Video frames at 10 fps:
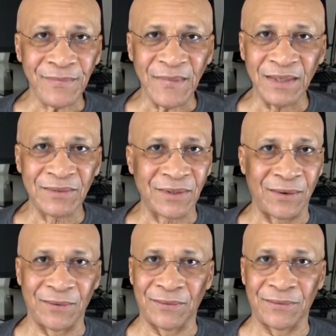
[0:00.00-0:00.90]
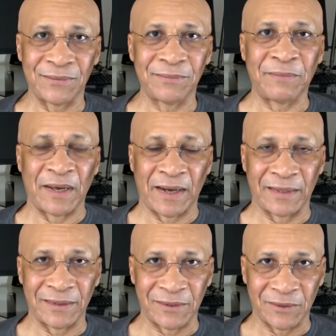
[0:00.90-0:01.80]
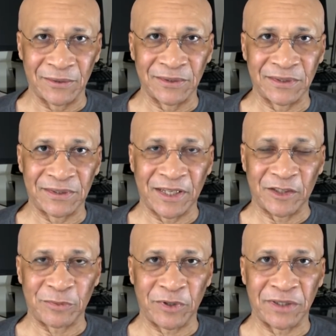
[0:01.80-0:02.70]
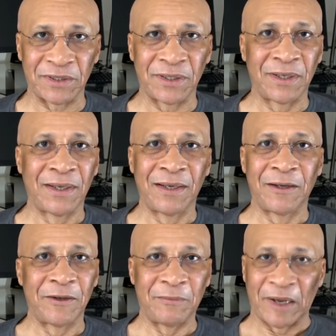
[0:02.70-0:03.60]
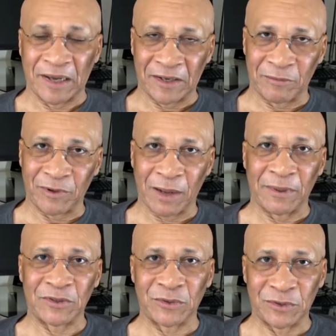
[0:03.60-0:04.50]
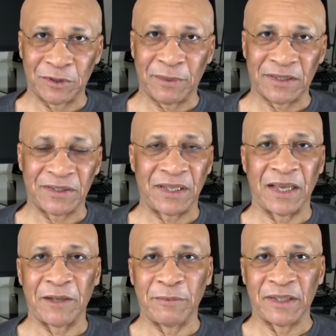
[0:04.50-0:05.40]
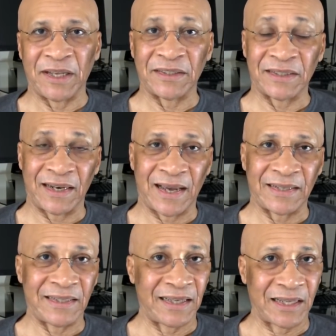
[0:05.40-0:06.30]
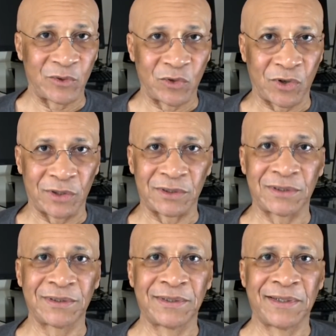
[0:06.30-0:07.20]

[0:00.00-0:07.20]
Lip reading: So McConnell knows he's desperate. McConnell promised to do the best he can, but there's a line he can't cross.